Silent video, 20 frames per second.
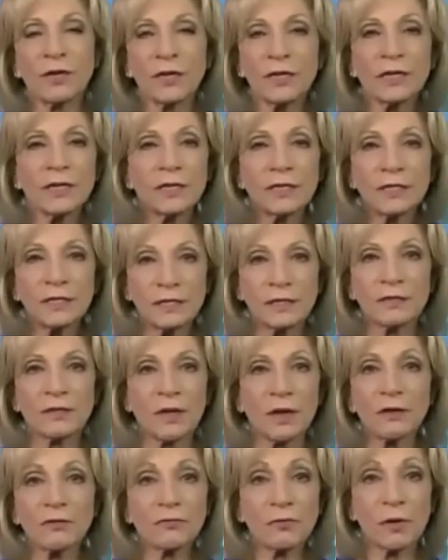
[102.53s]
it is
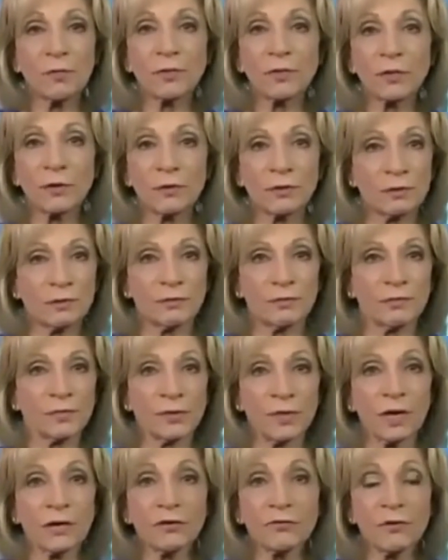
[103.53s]
Donald
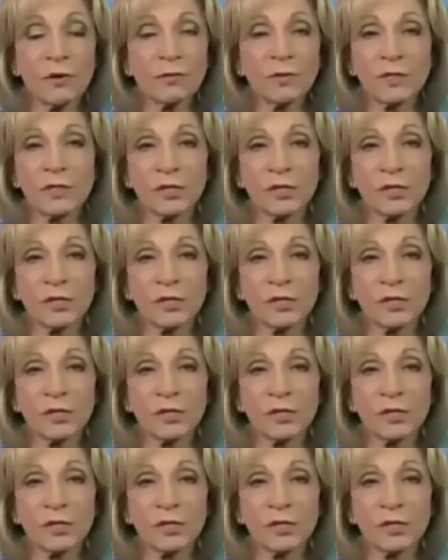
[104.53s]
Trump's